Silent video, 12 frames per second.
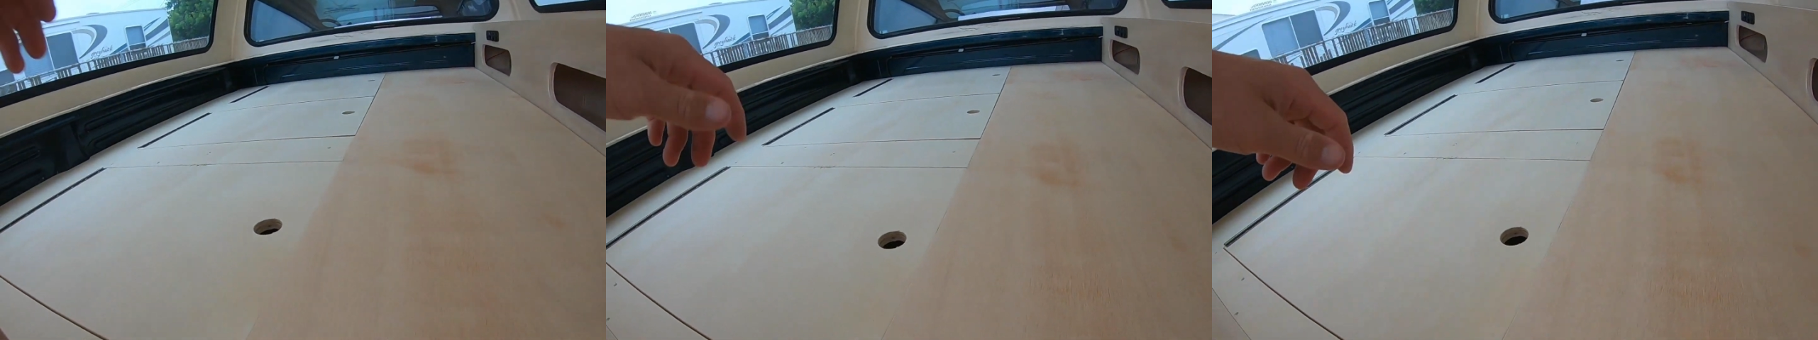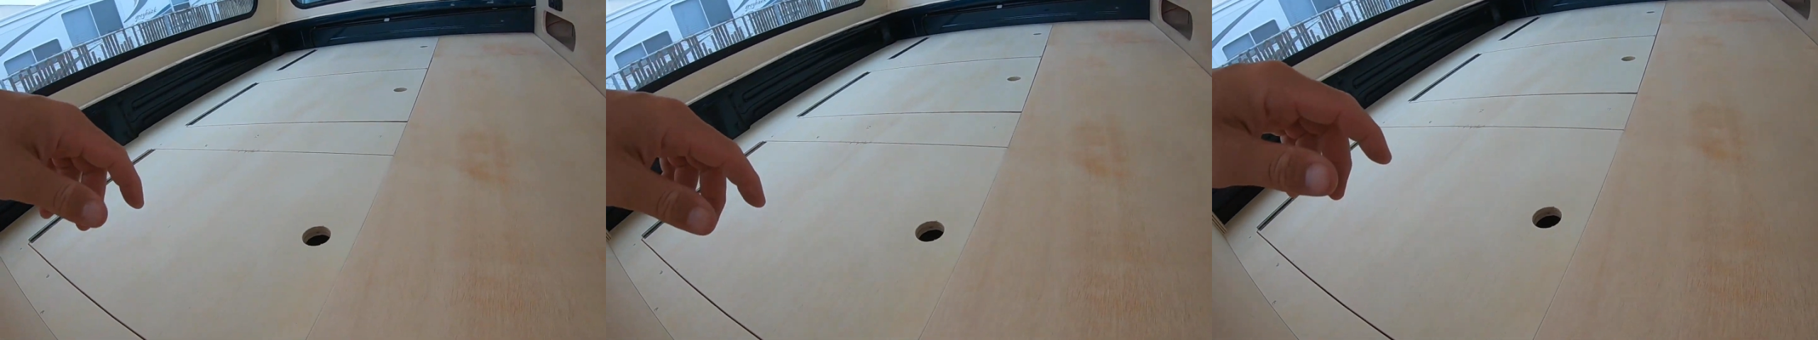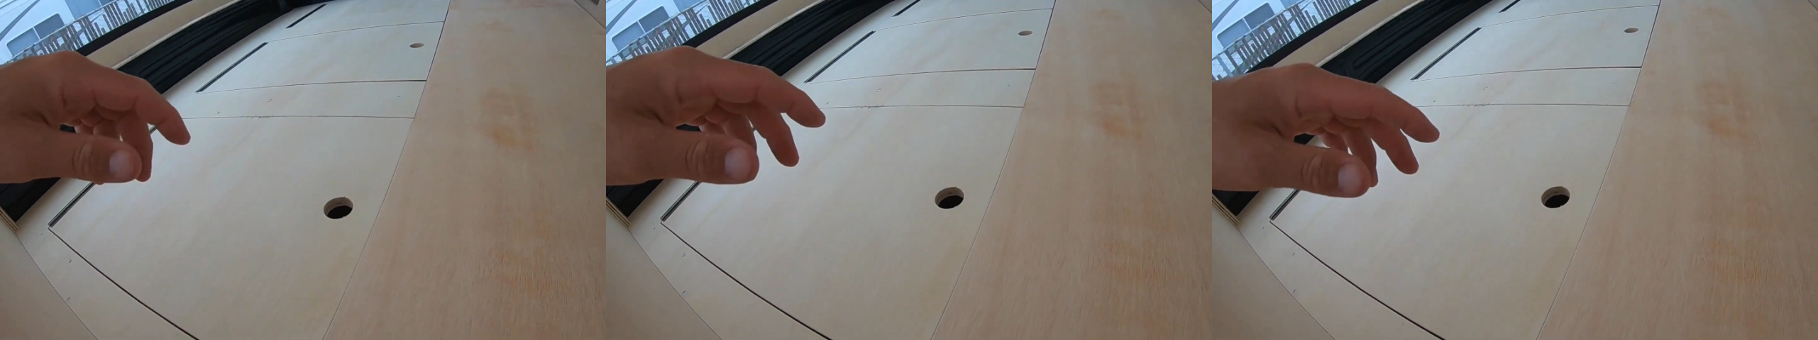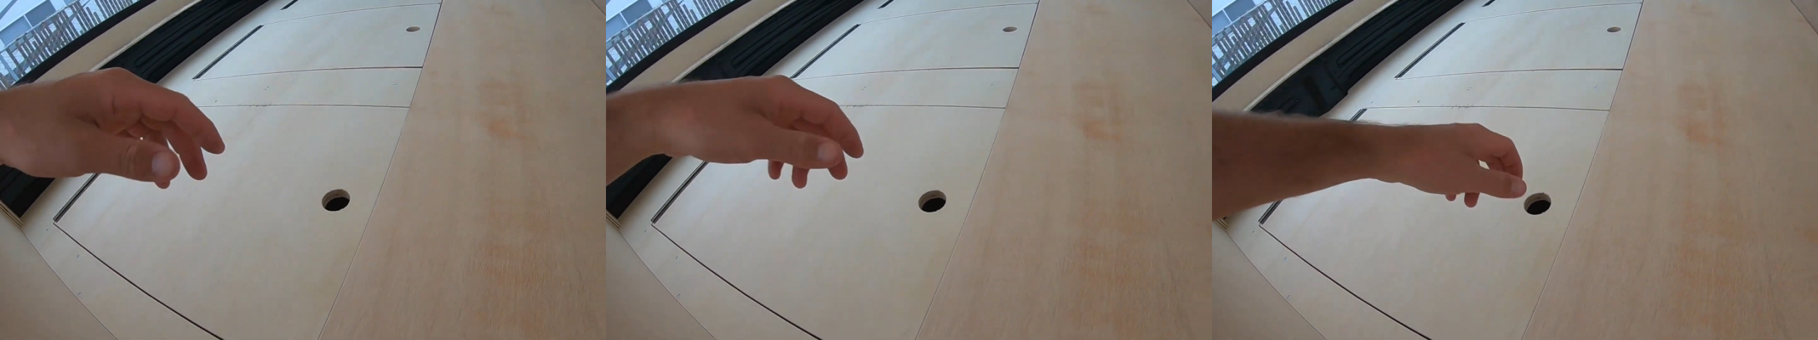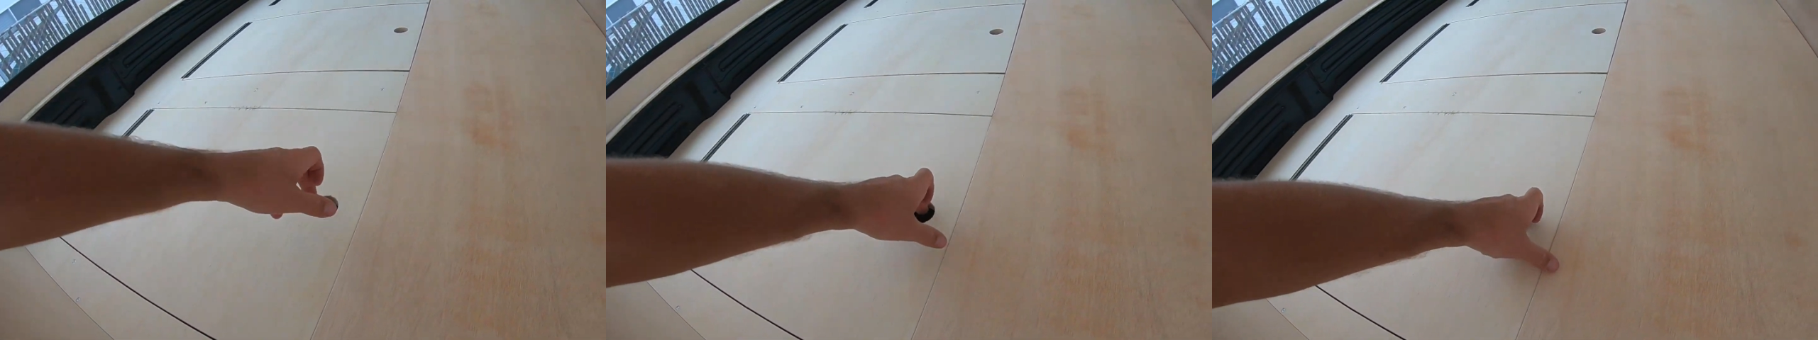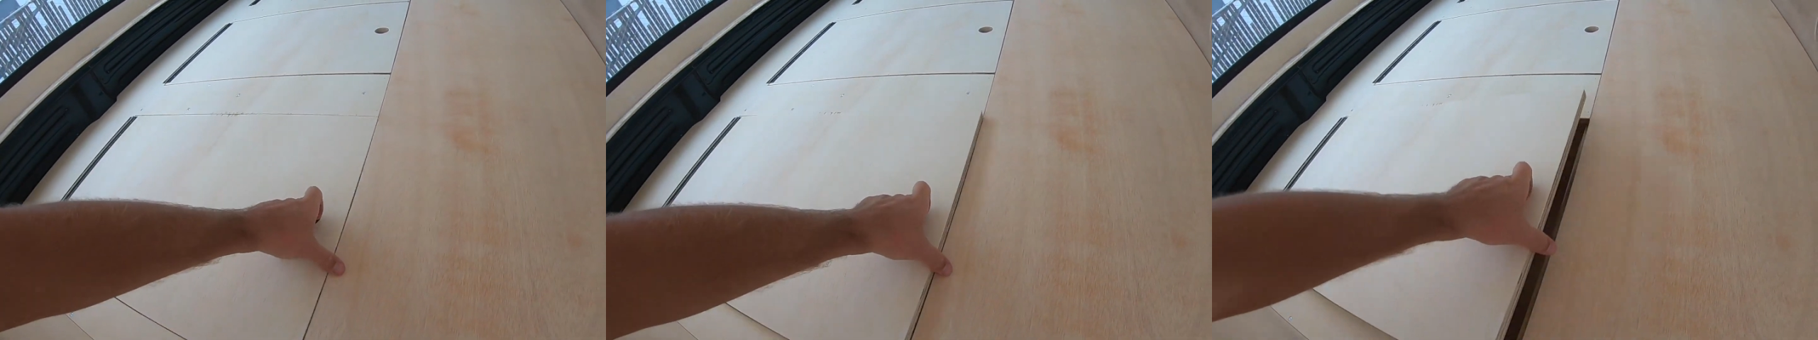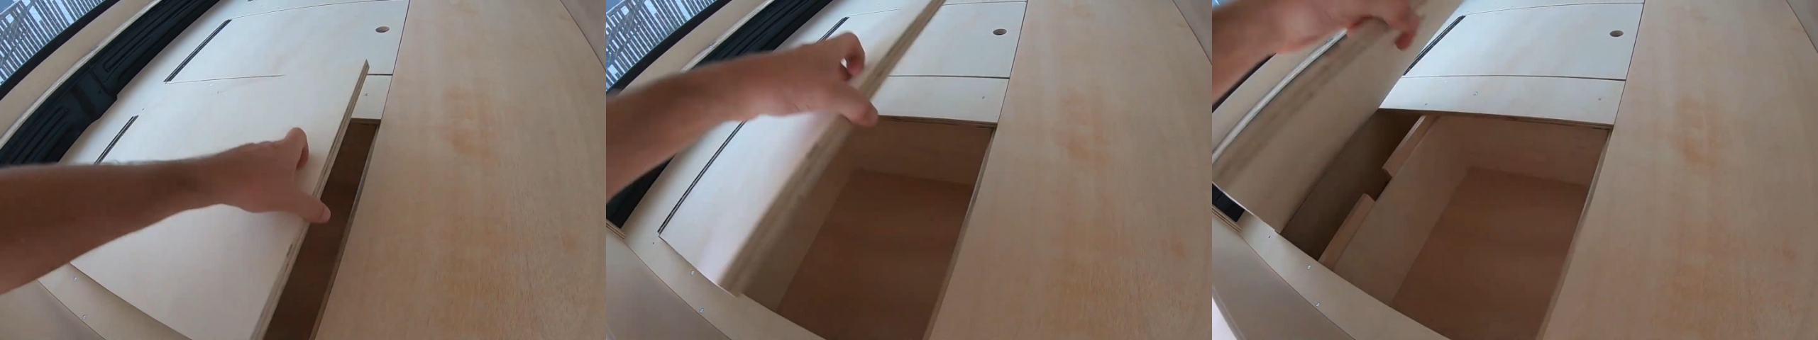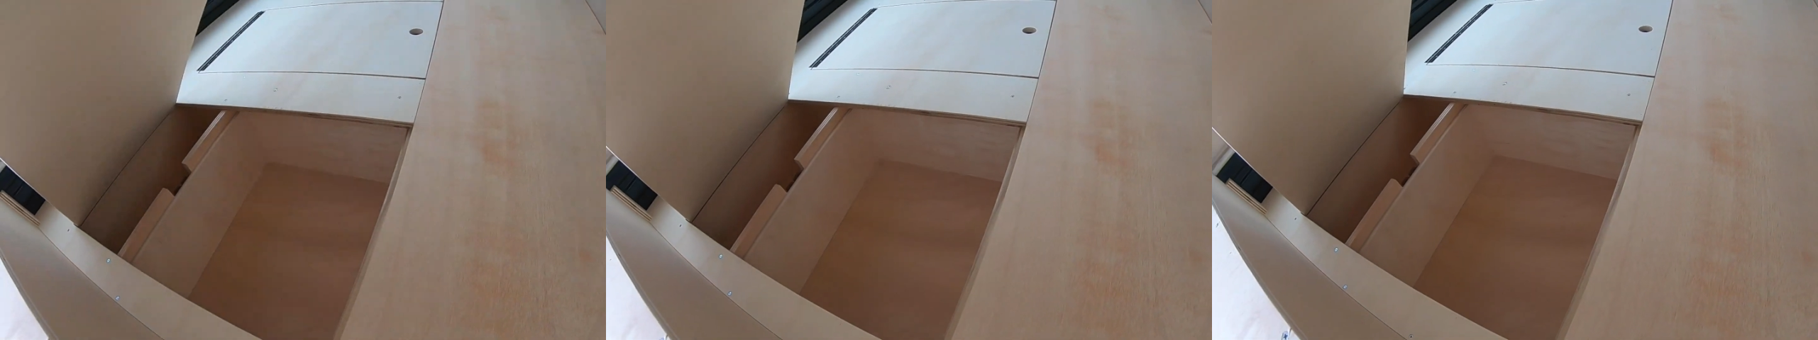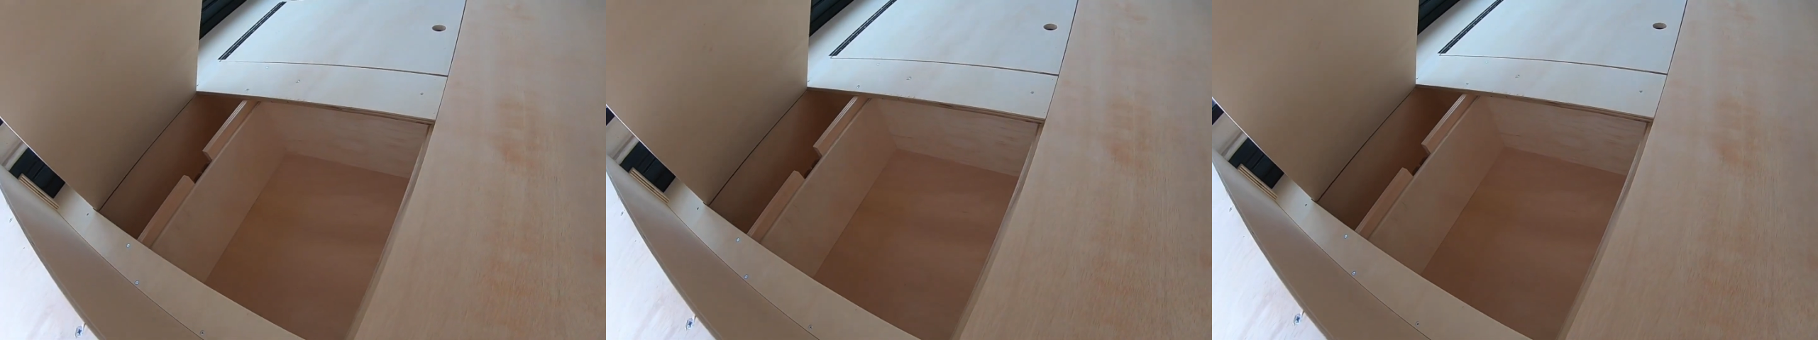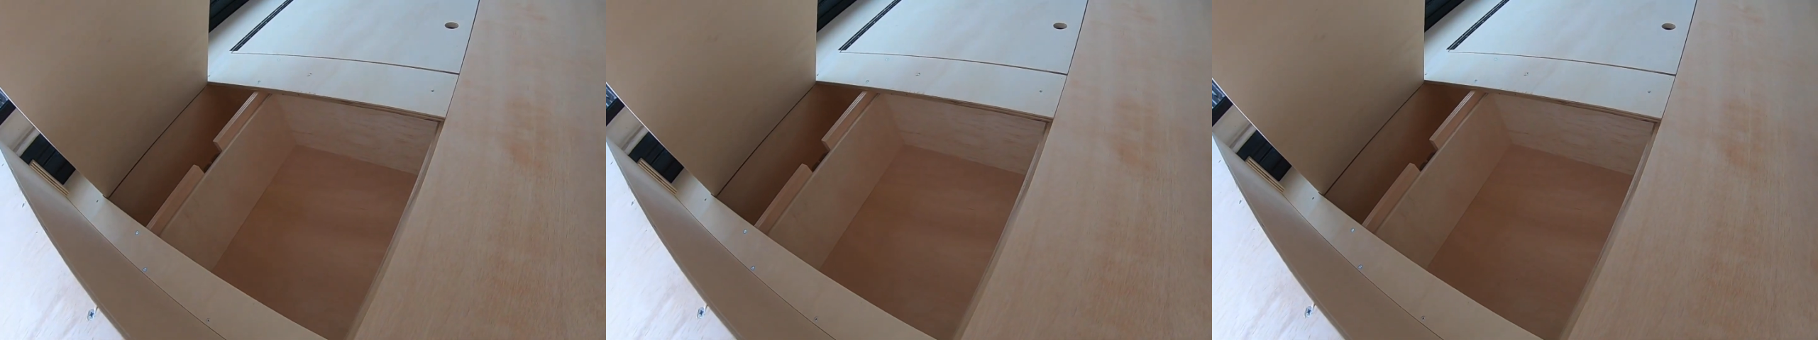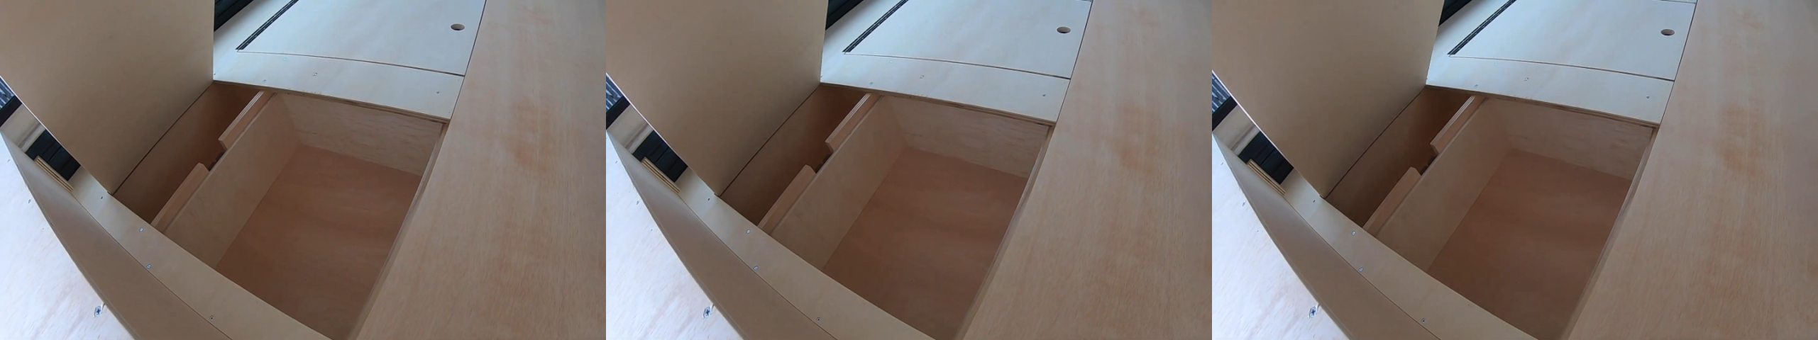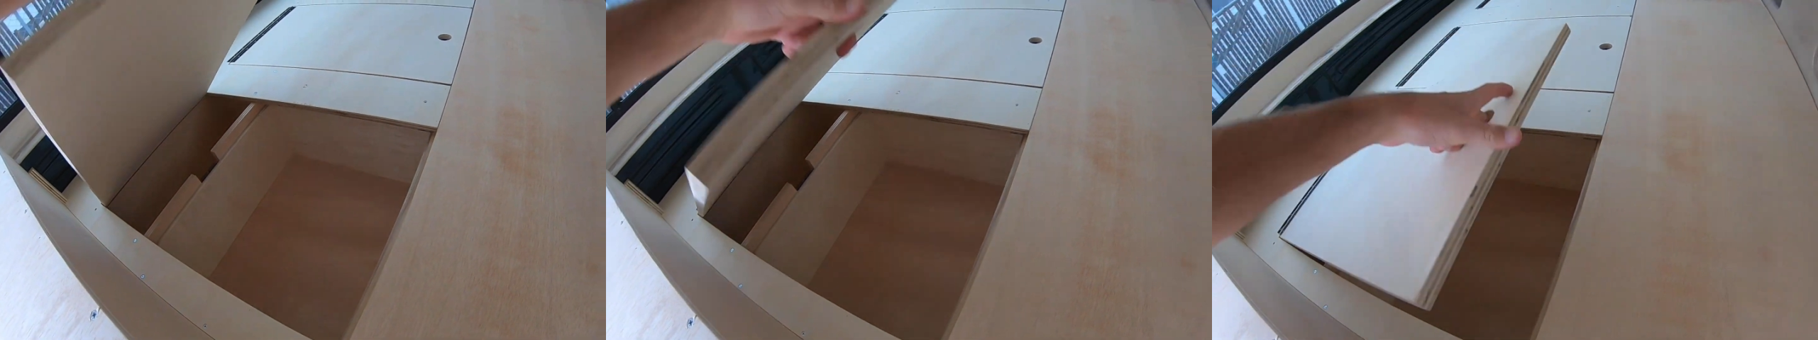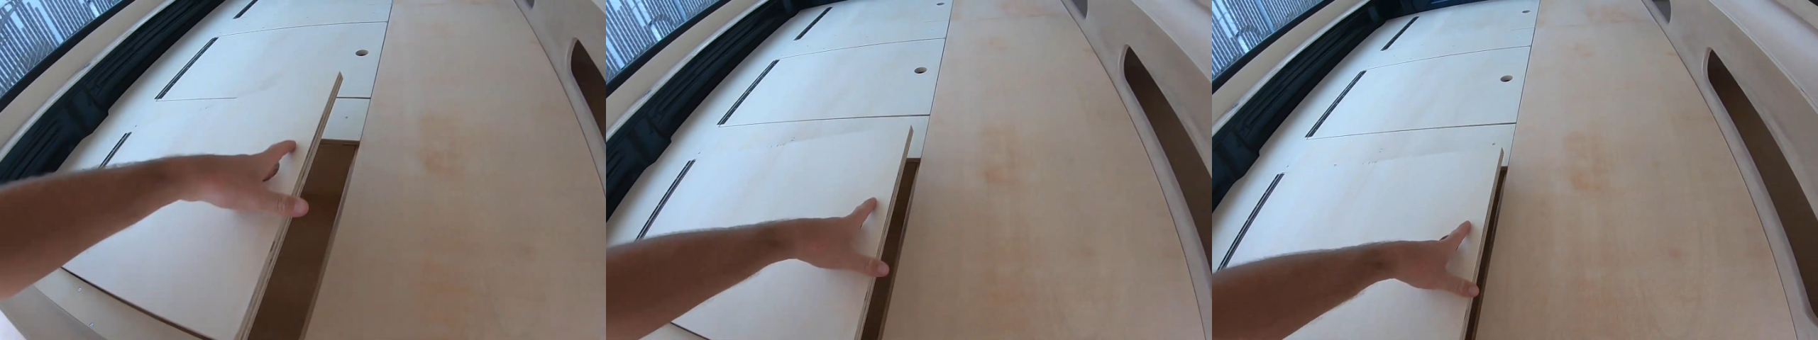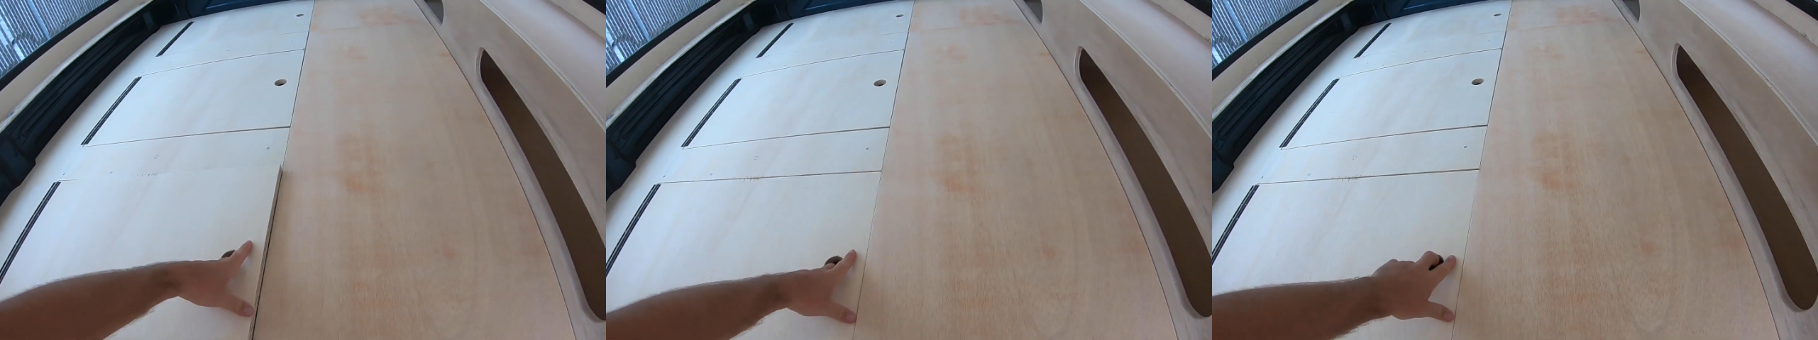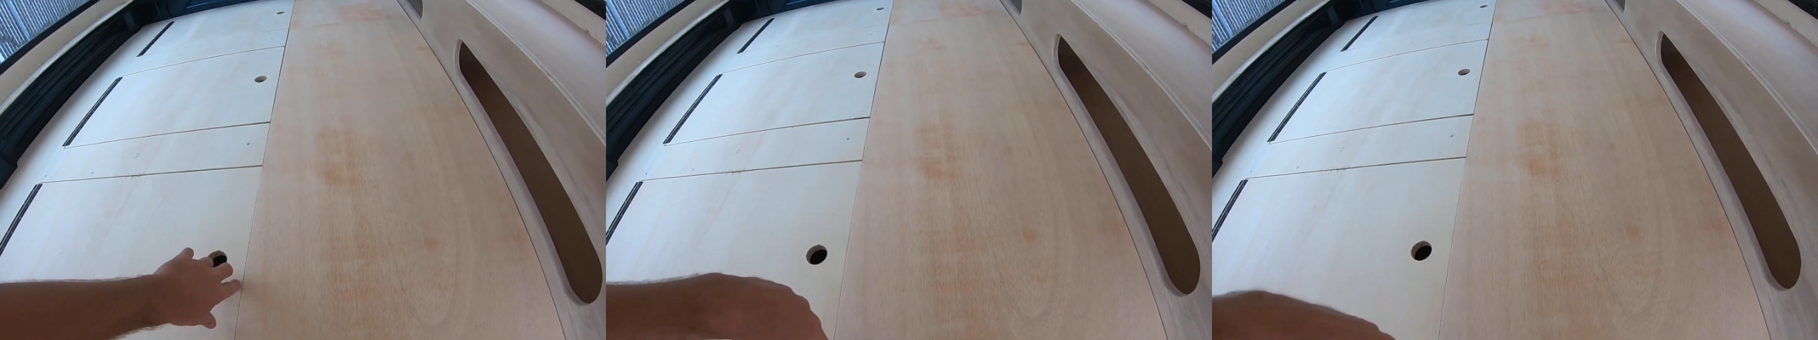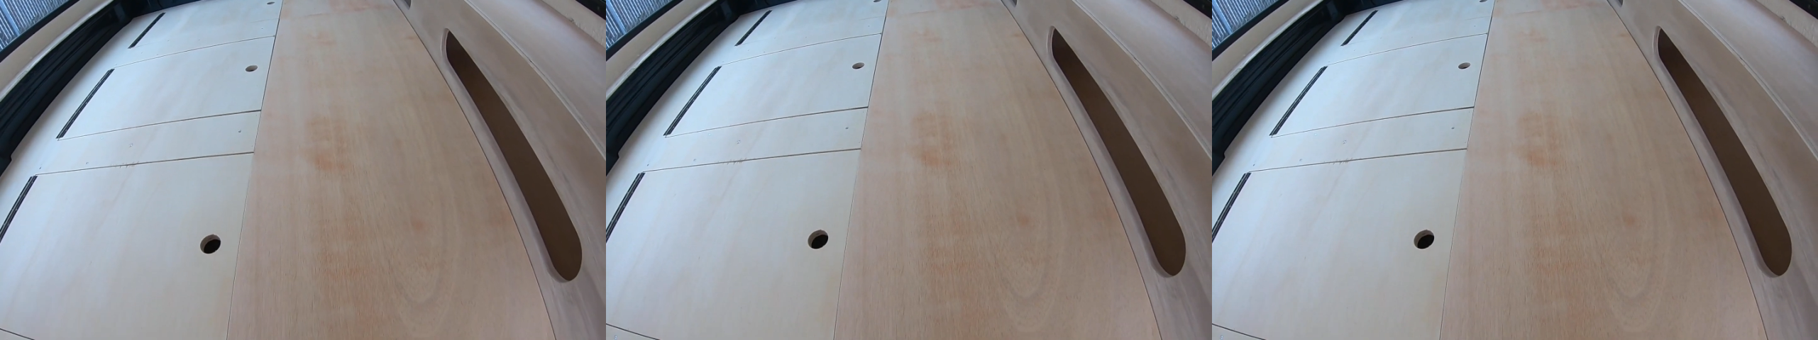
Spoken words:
Nobody's mouth can be seen.